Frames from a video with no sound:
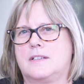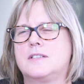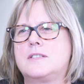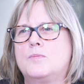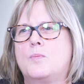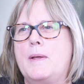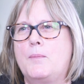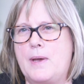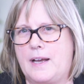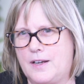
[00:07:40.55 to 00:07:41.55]
and then
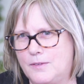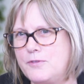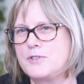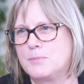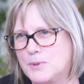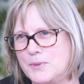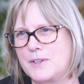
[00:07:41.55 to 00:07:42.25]
when we're comfortable